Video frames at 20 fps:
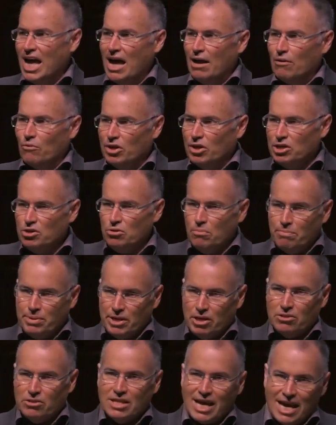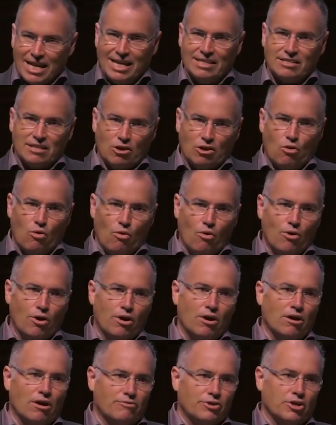And when you build that at the
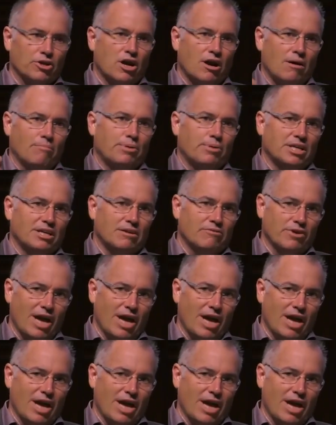core of your company,